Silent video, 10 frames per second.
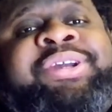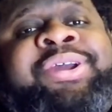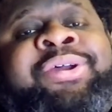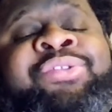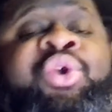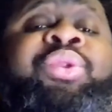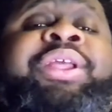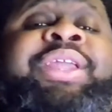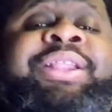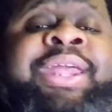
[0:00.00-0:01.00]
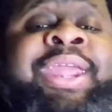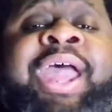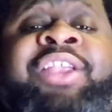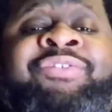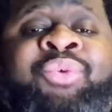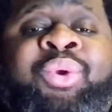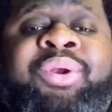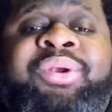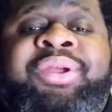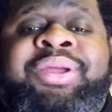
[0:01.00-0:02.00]
the only thing that he asks for
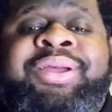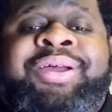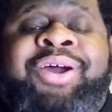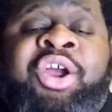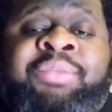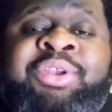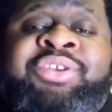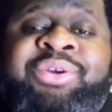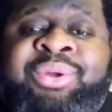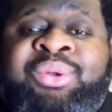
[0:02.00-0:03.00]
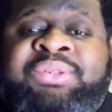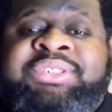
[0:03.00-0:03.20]
are the materials